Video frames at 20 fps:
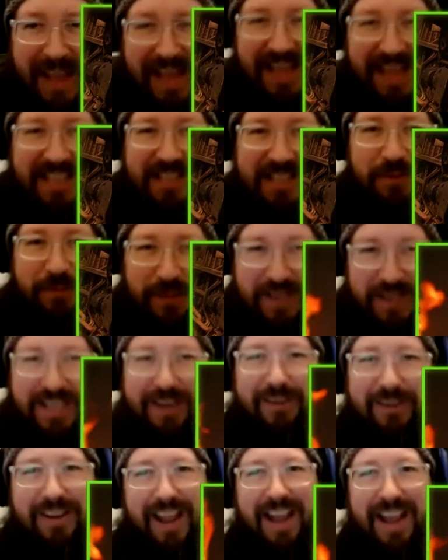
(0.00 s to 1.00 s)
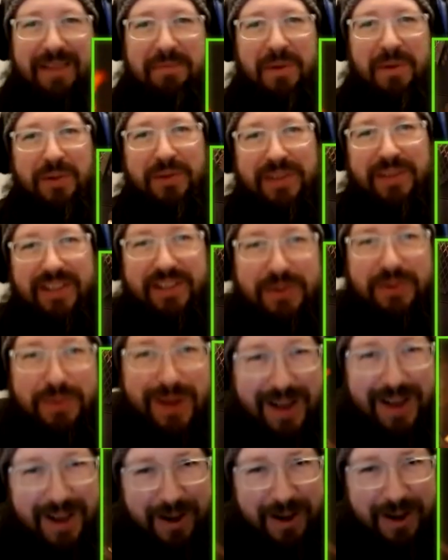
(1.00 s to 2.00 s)
It's video game music as
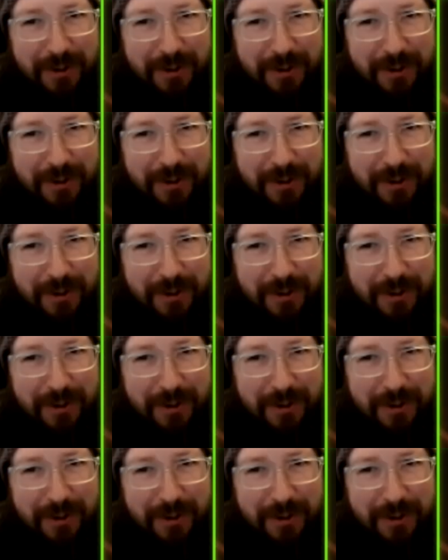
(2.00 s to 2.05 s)
well.